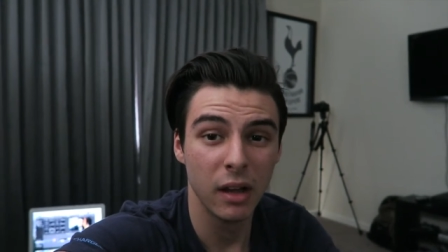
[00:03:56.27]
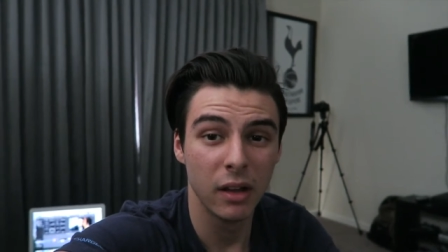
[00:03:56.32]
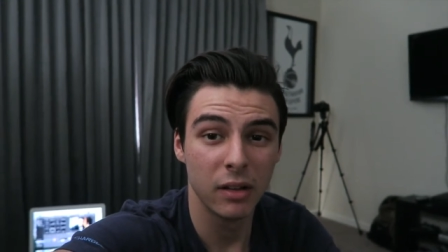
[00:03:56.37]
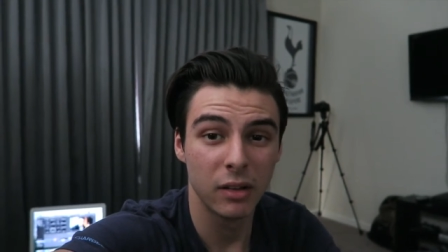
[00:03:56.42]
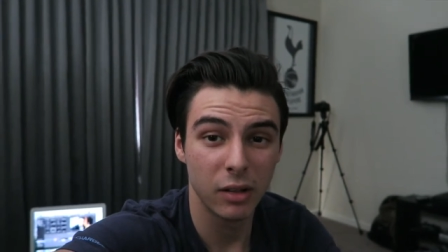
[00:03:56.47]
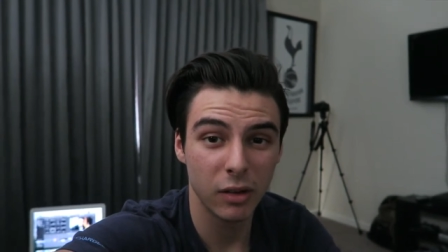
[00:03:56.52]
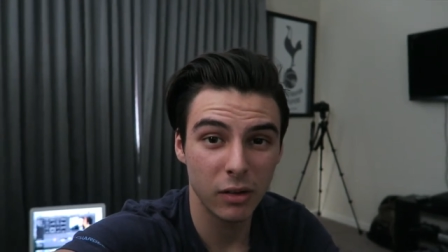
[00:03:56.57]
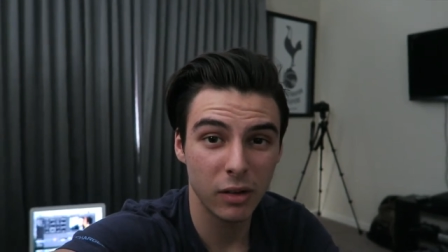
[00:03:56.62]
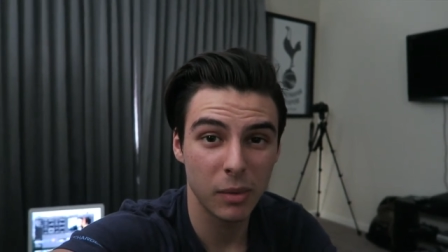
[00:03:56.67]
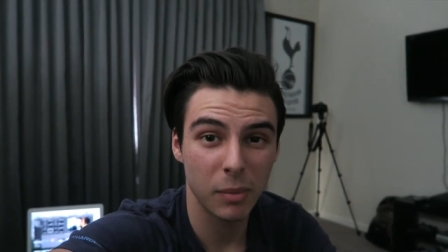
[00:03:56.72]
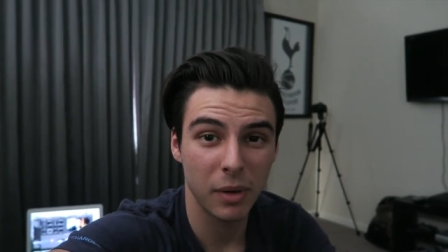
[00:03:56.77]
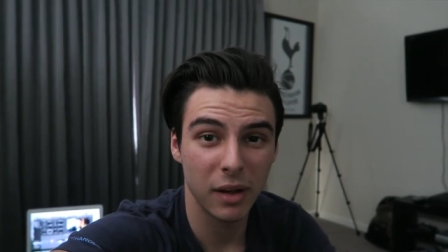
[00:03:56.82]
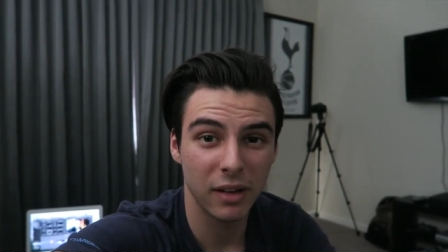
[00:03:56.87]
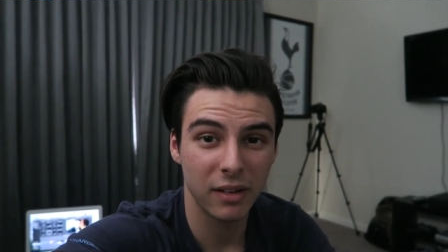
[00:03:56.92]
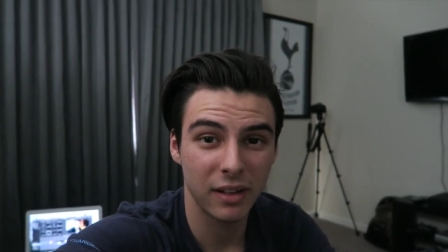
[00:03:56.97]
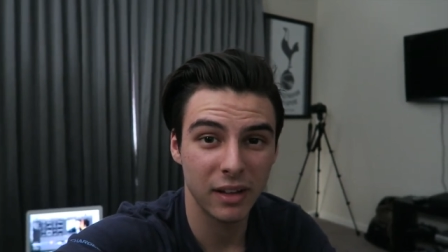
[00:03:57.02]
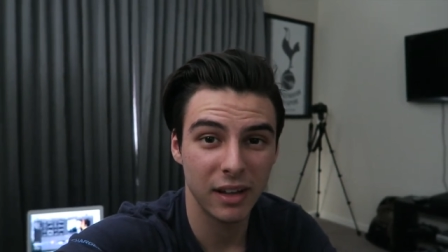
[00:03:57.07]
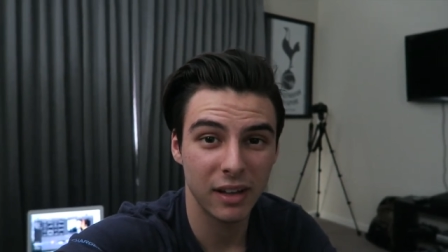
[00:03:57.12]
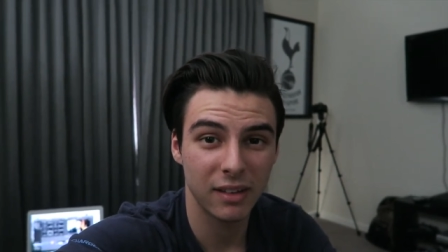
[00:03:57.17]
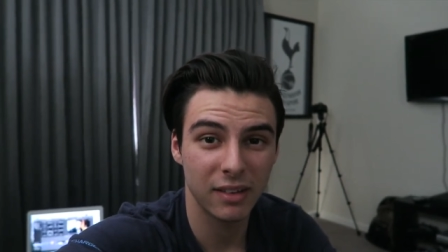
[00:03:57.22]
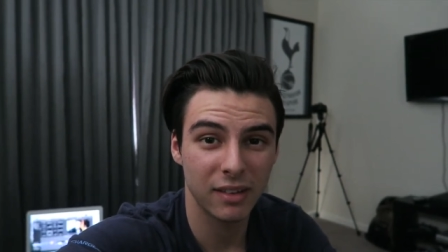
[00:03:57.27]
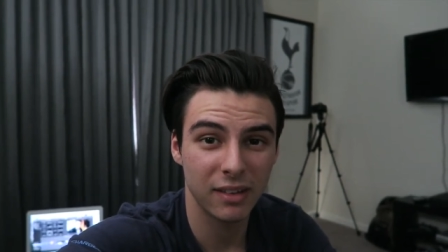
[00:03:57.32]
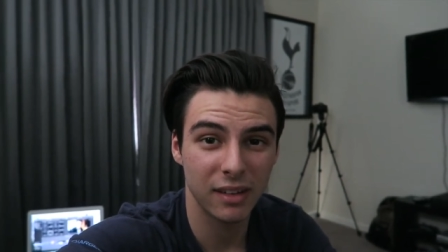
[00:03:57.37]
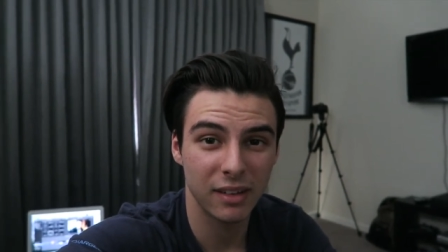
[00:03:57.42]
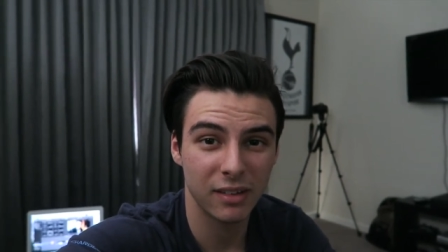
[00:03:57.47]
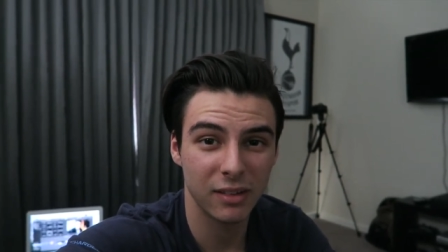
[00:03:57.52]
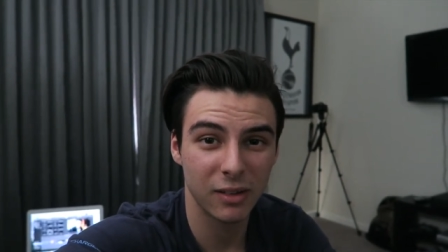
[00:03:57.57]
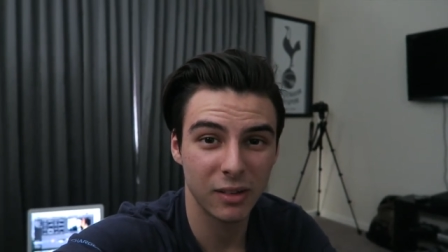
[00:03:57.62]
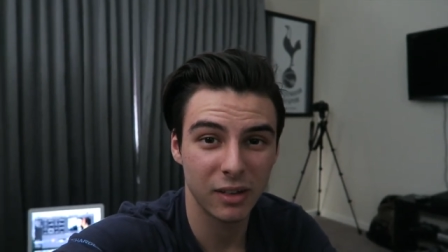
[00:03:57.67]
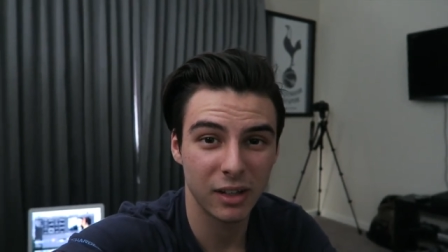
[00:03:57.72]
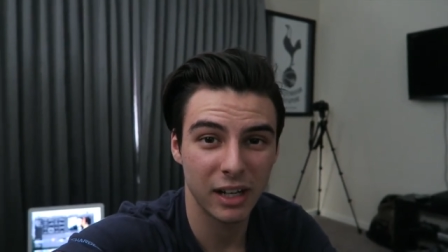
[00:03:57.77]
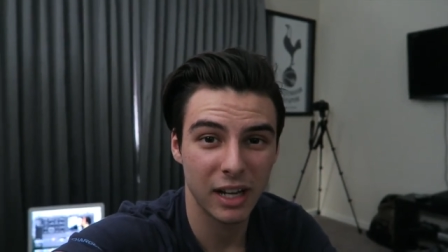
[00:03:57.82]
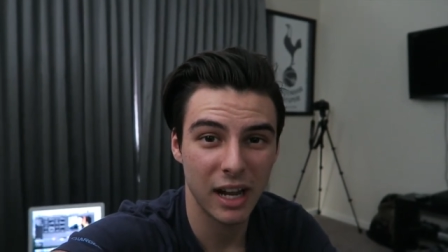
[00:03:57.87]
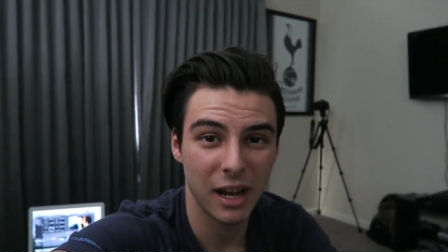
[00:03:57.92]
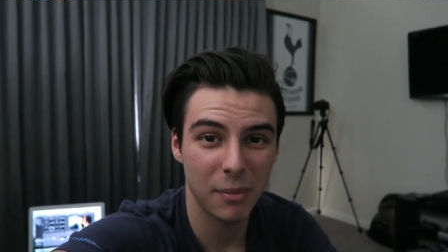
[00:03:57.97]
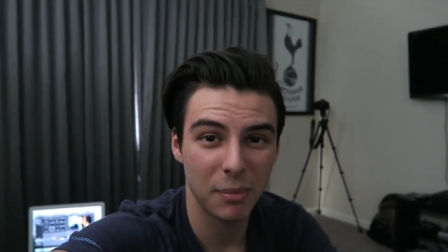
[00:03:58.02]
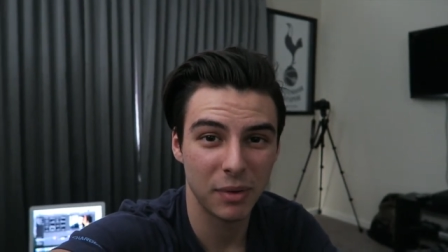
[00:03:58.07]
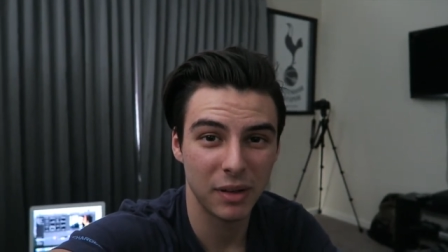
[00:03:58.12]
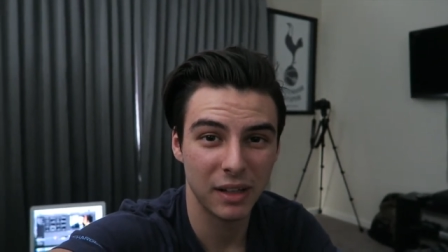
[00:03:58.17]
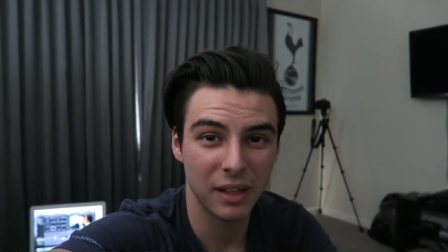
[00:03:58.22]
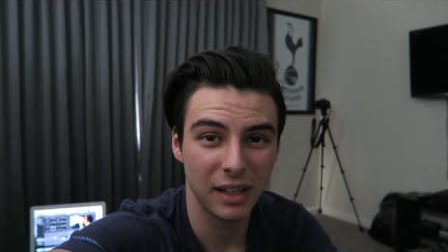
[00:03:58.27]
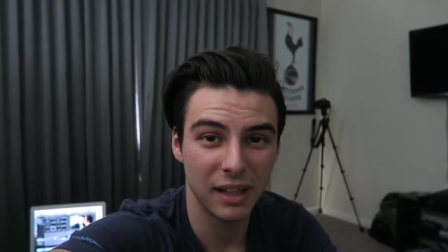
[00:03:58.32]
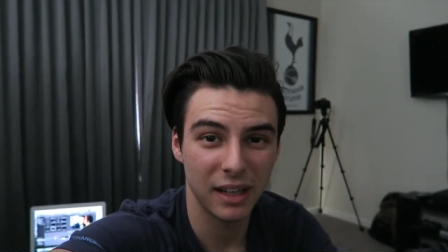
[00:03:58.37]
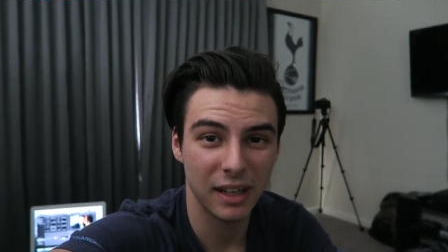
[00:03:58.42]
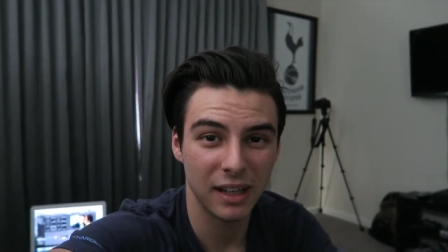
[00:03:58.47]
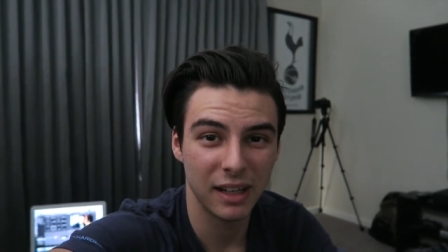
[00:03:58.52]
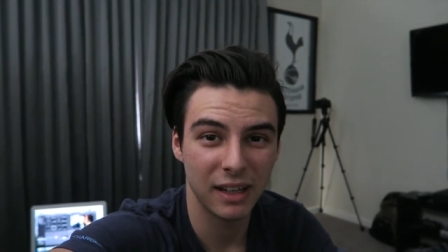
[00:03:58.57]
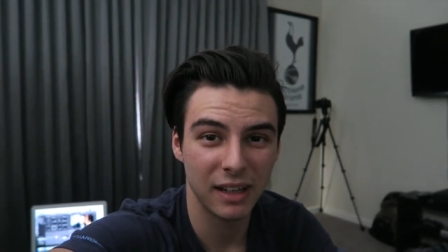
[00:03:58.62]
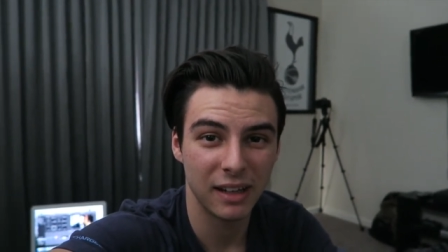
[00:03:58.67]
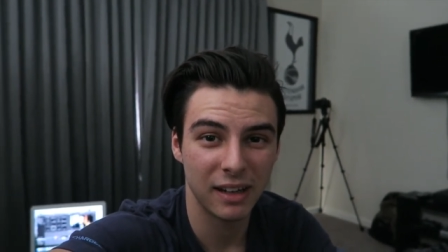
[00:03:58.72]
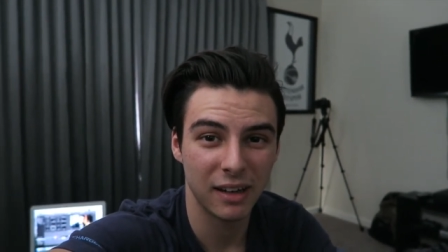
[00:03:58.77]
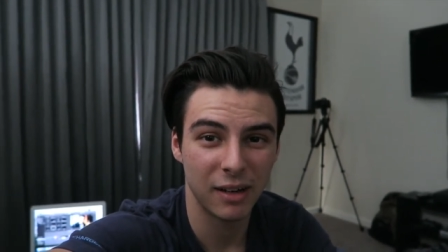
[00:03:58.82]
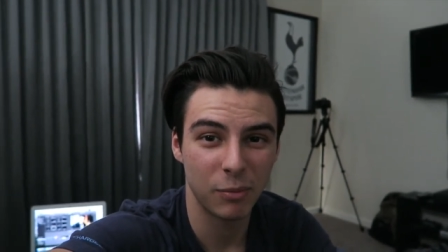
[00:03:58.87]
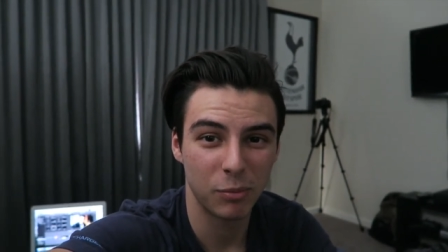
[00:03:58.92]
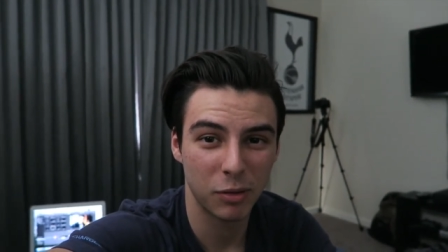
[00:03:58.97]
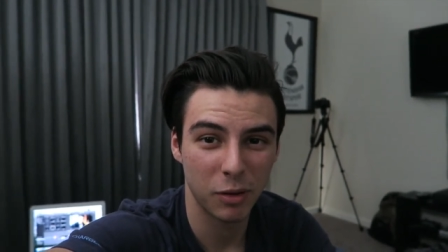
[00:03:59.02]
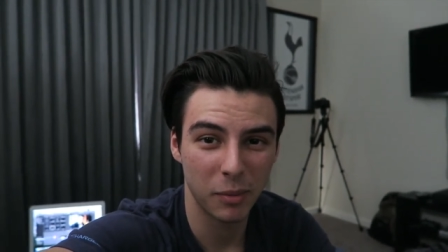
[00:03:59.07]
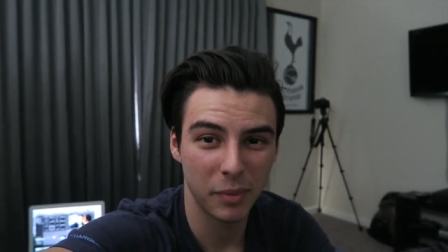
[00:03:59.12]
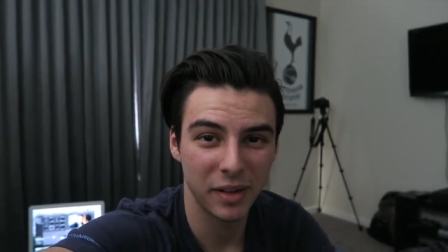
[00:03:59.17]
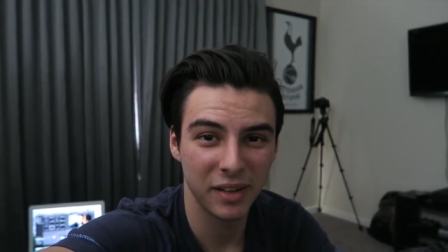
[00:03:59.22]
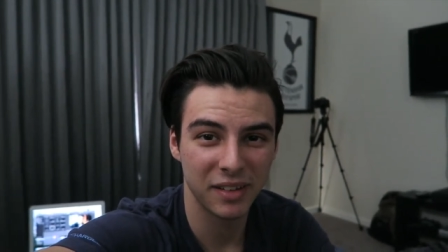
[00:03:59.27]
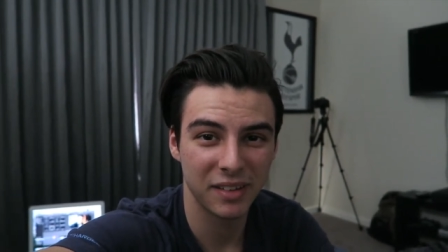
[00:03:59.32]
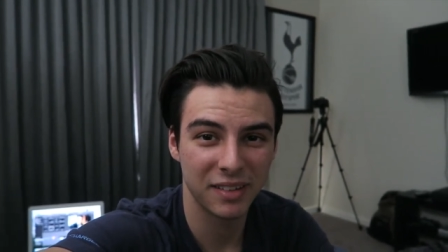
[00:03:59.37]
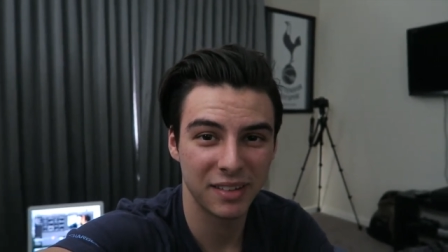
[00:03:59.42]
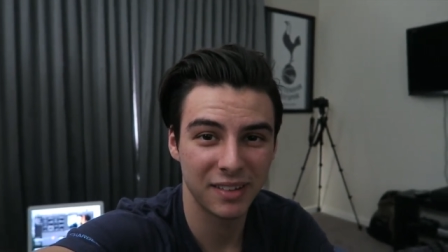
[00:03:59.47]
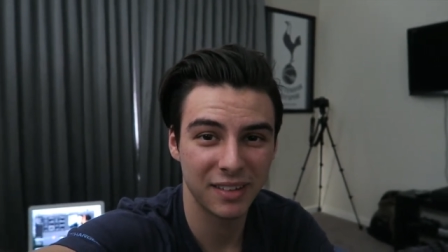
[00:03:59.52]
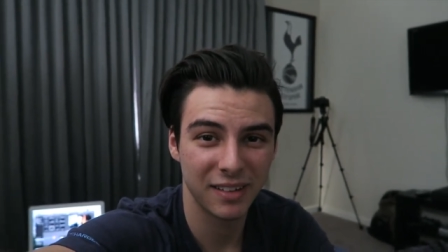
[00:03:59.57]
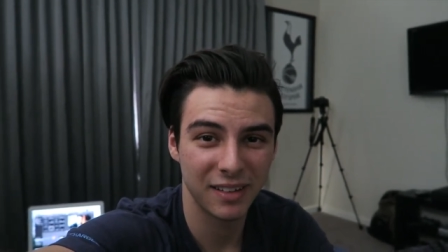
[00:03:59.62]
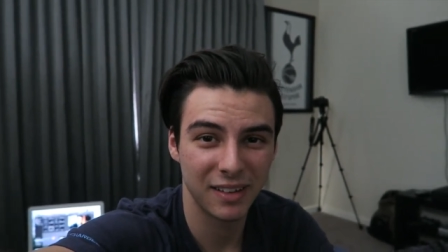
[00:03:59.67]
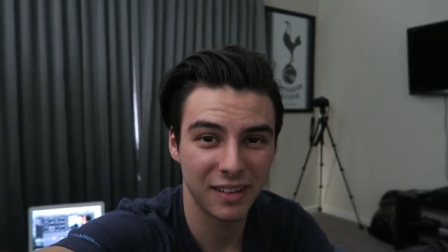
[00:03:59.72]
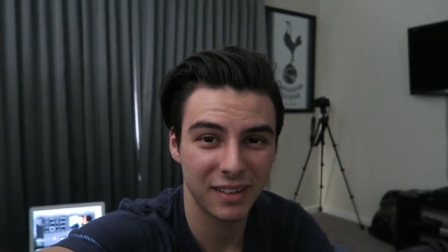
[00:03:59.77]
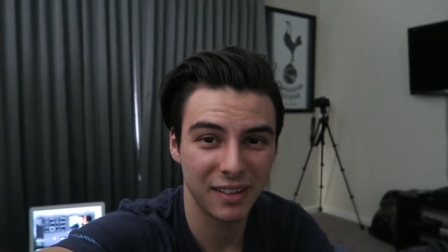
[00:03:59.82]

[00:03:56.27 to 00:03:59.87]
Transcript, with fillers: Sorry about this. It's not going to happen again. I promise.